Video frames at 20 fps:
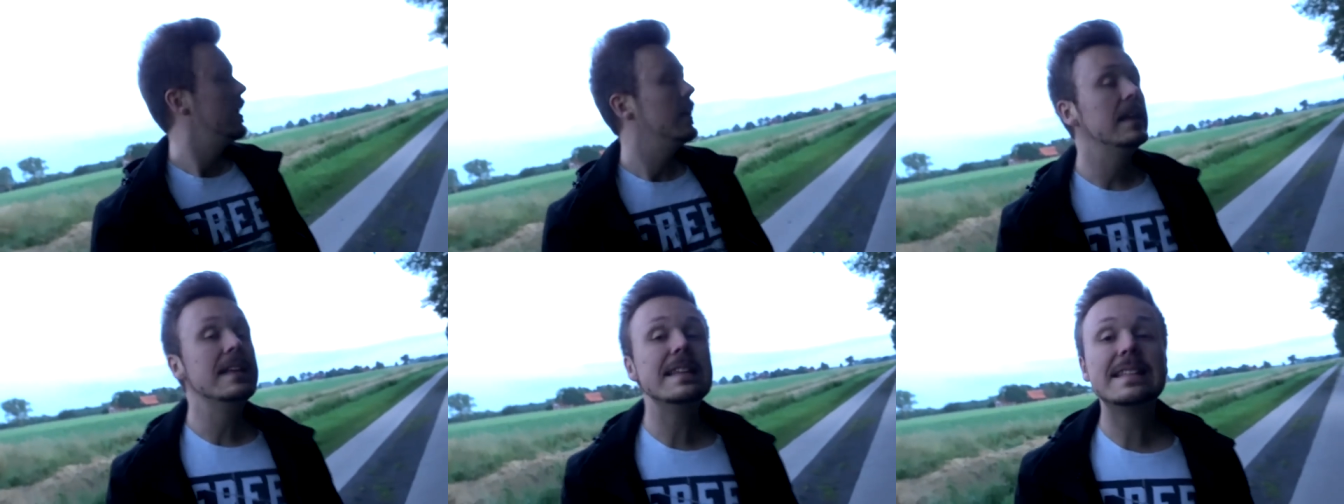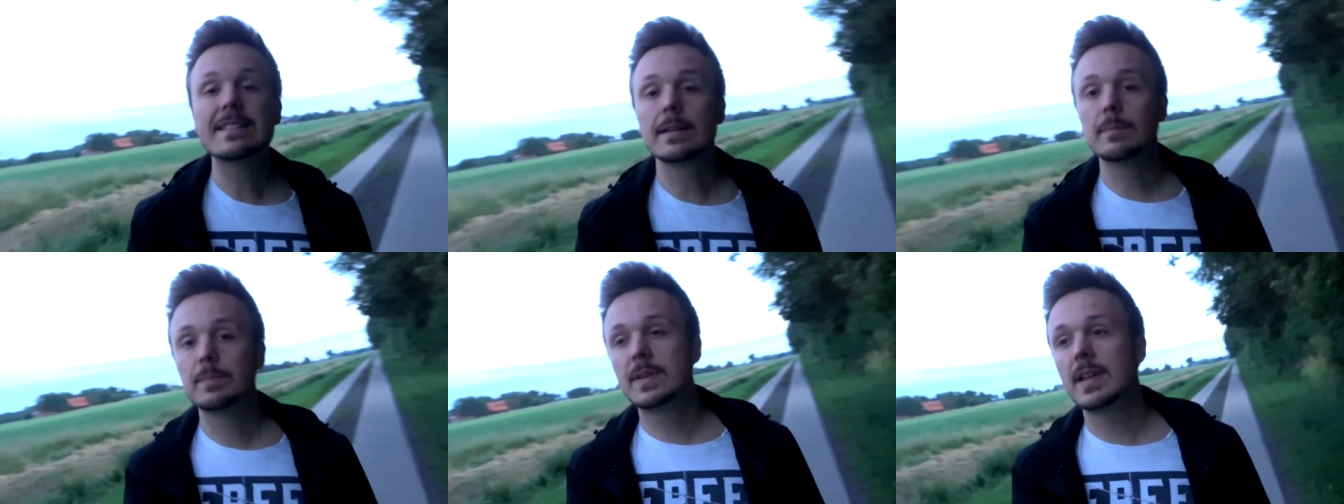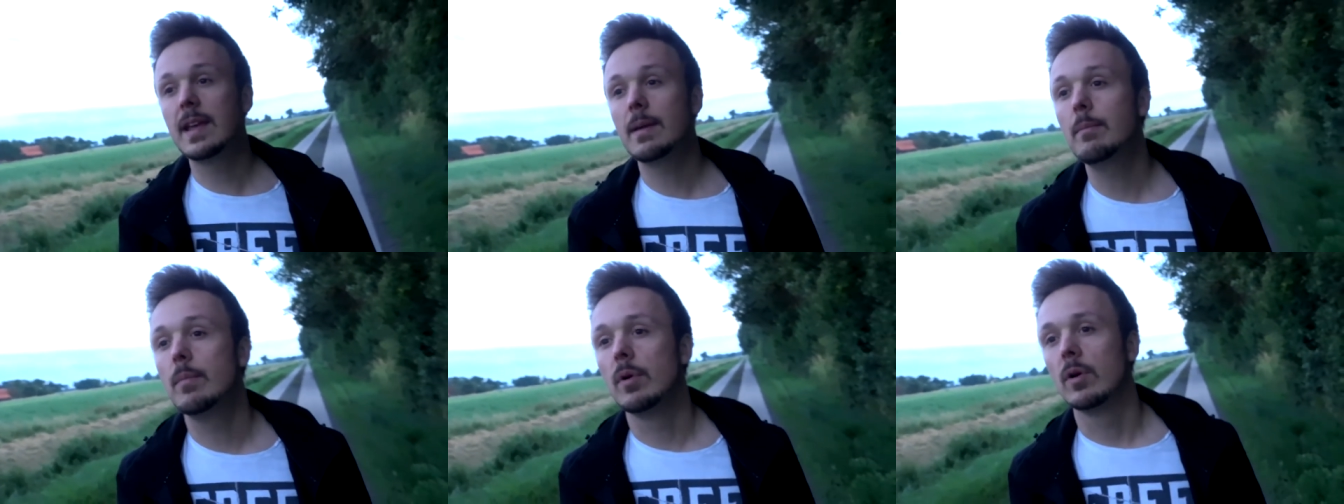In
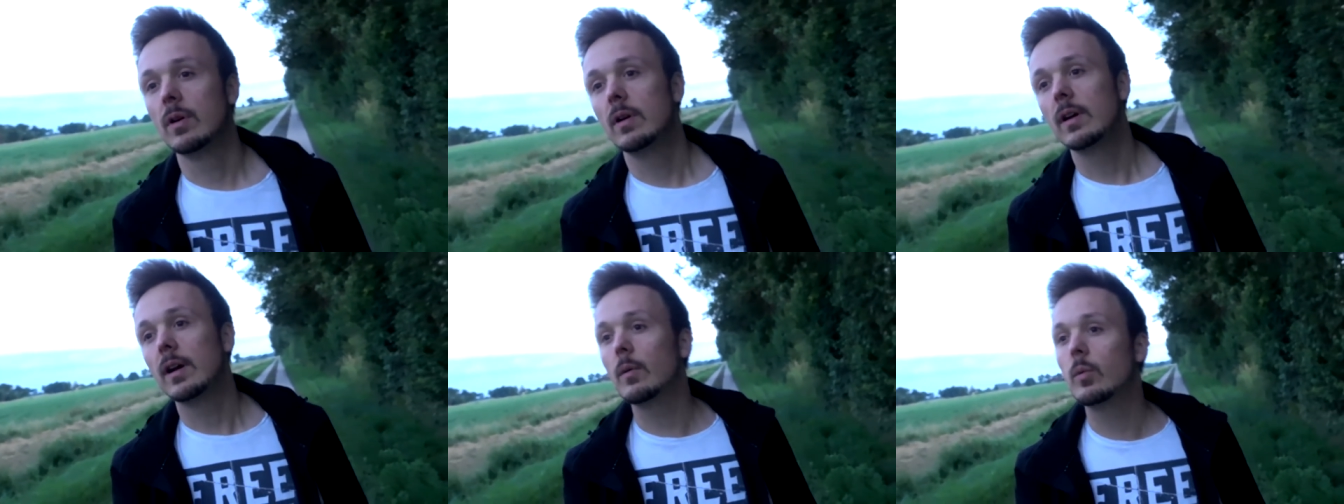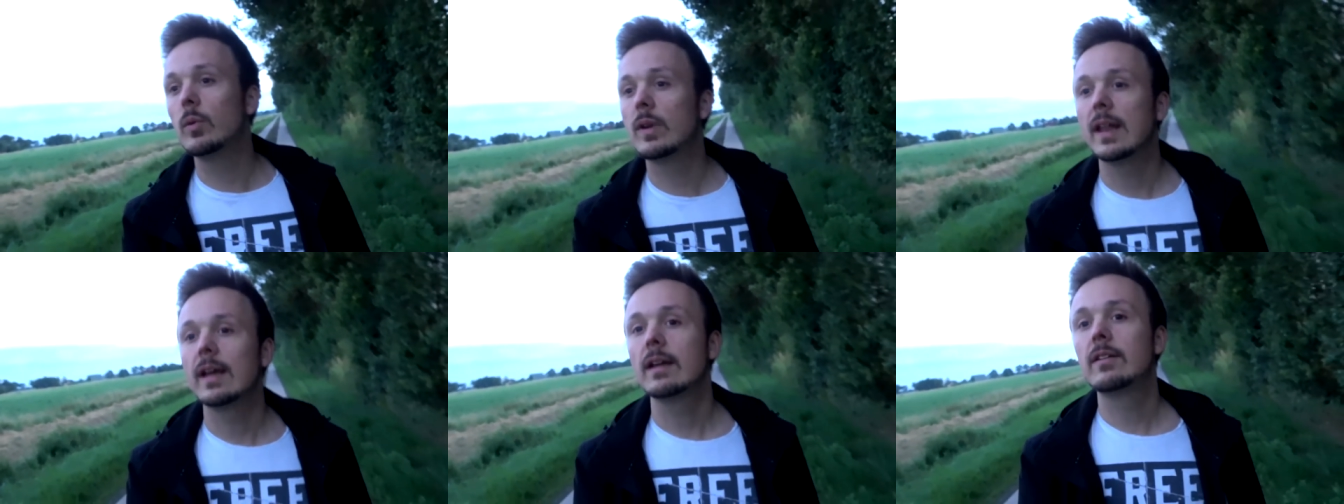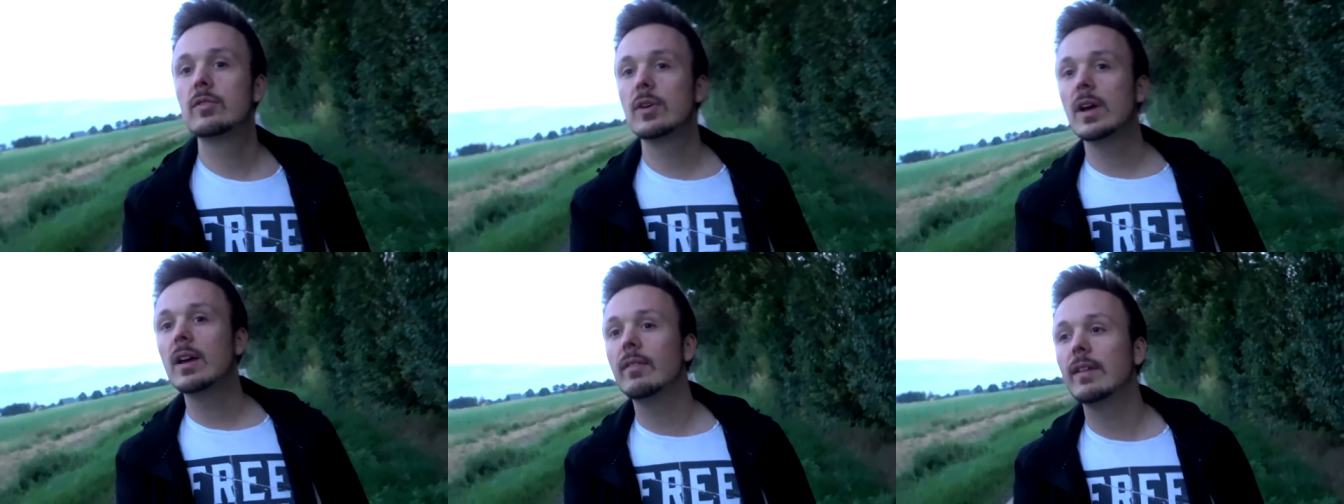September, I would
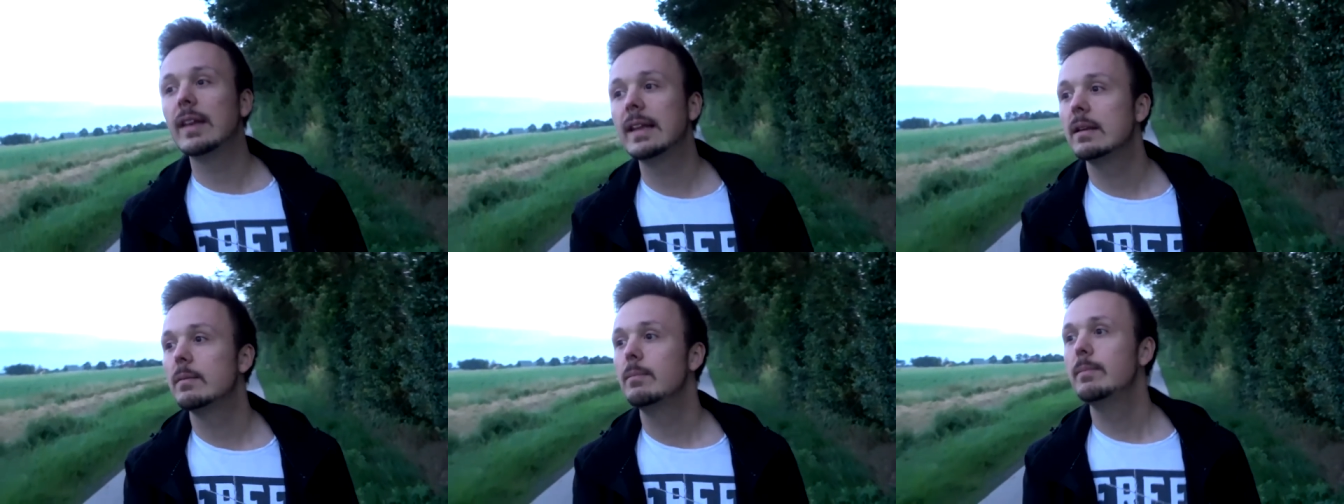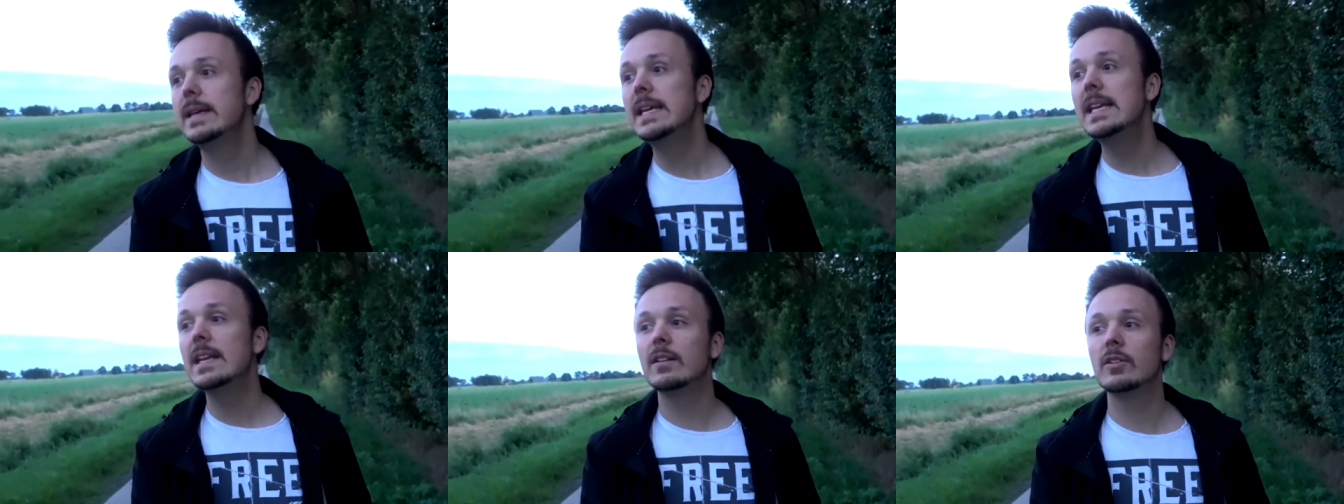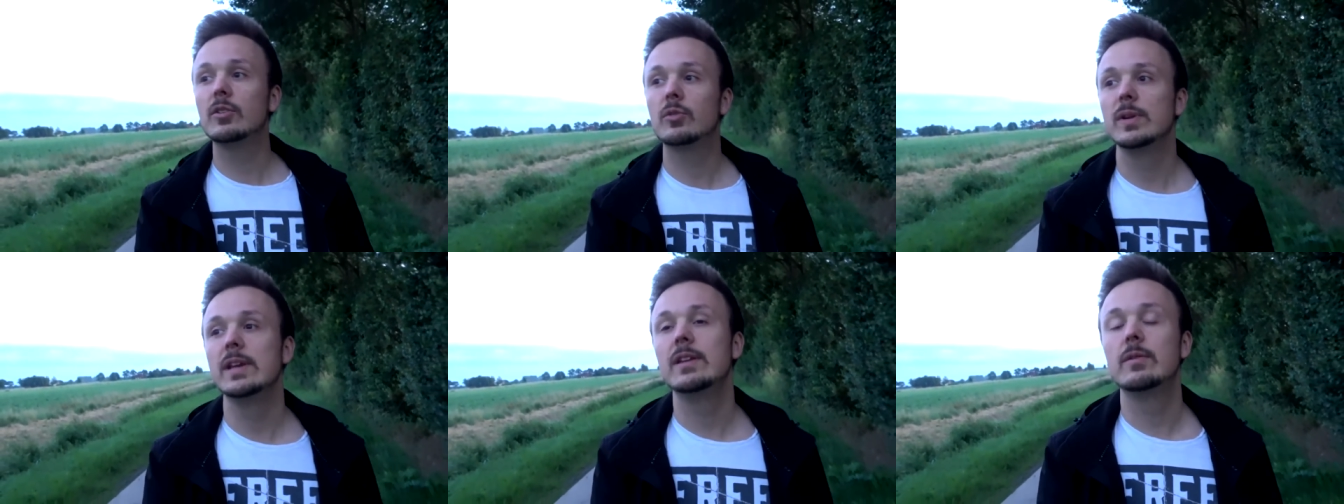like to have a little meet
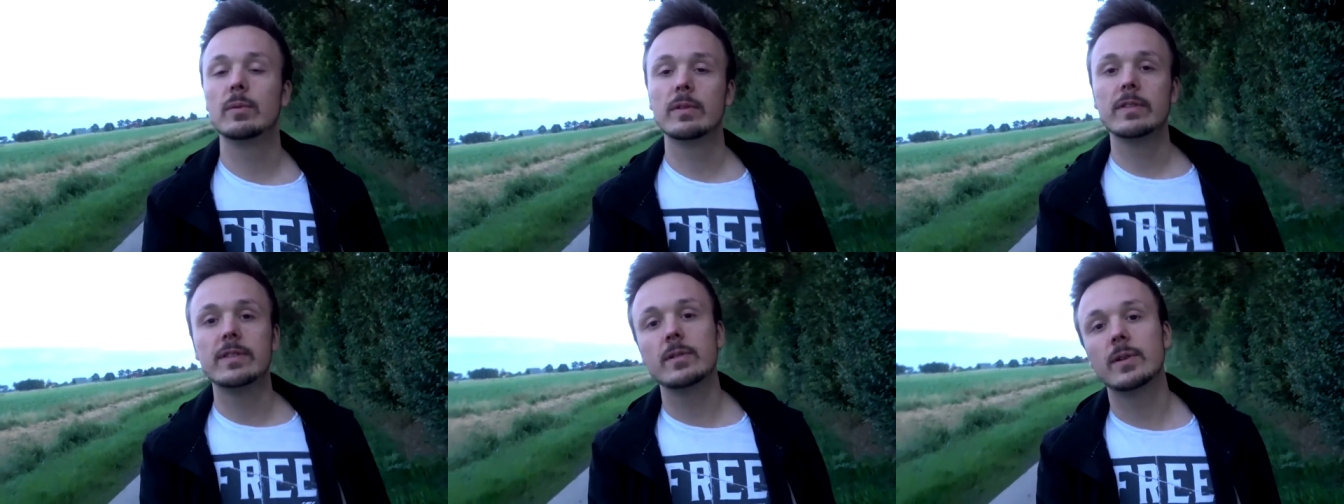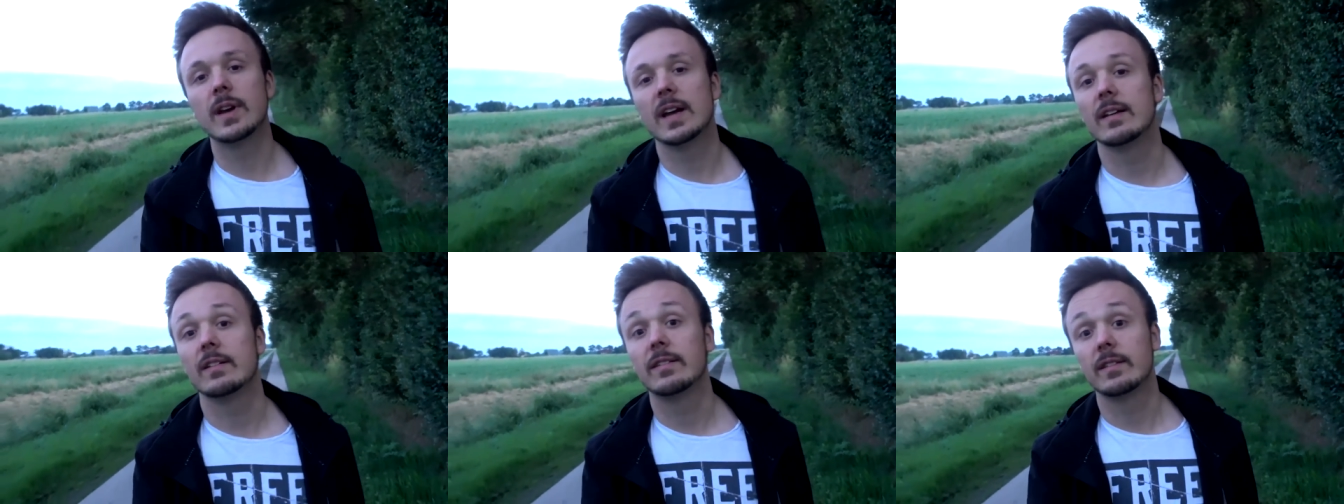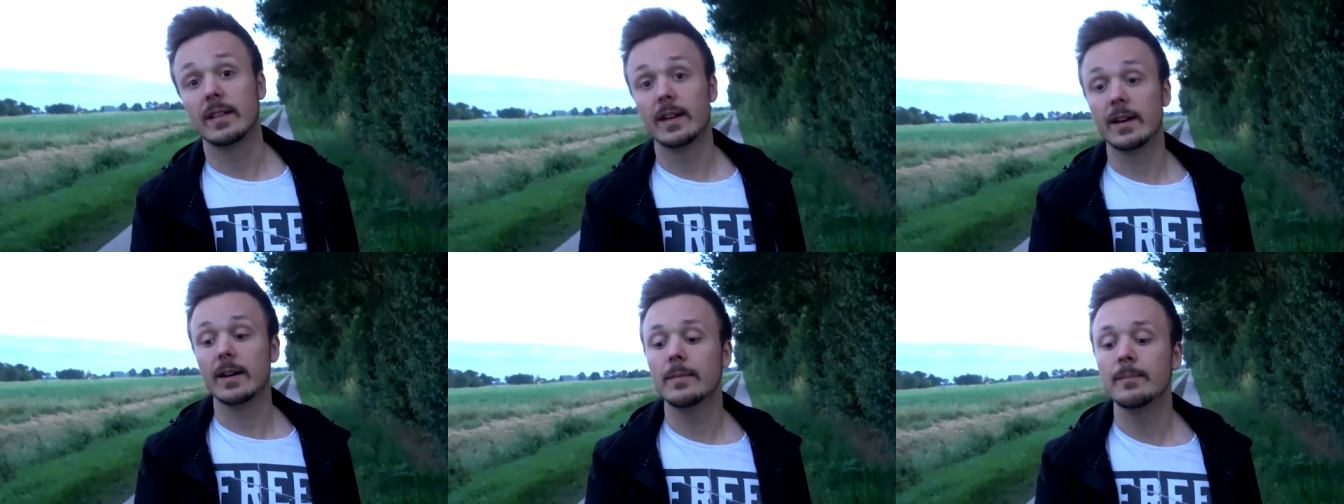and greet with you guys
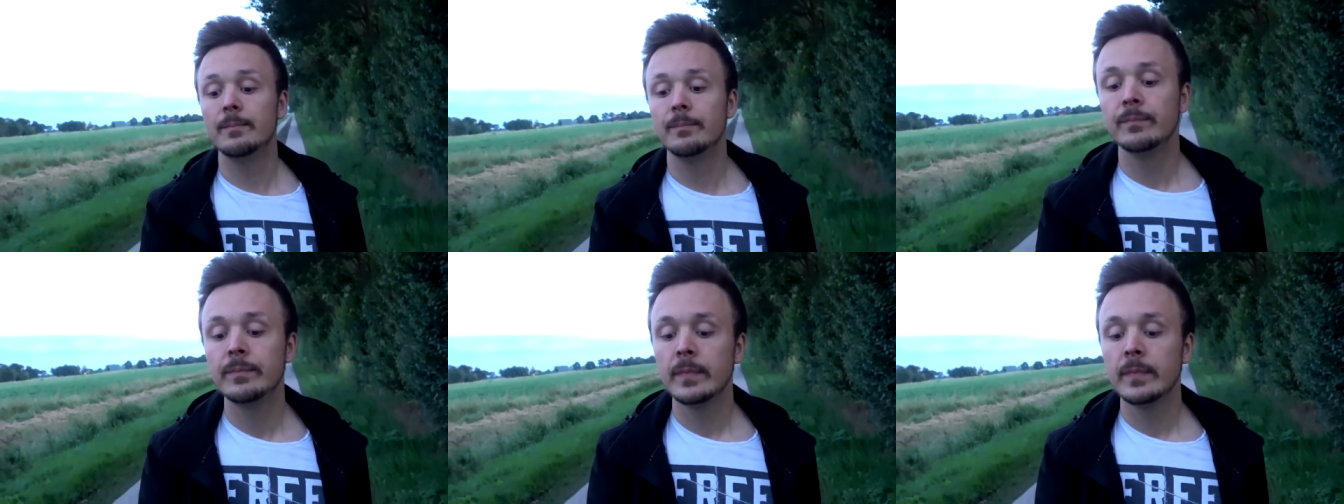there